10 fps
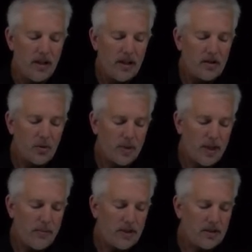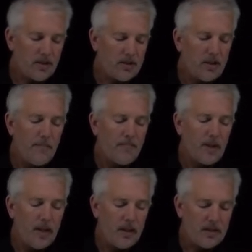So what that means is
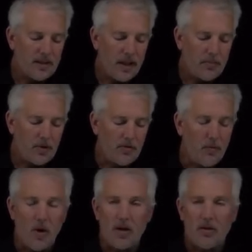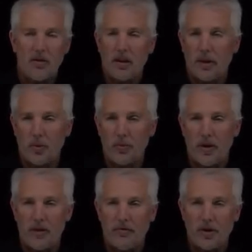in a sample of water, liquid
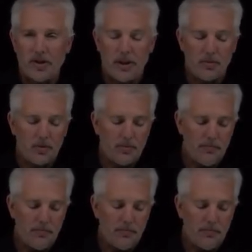water for example,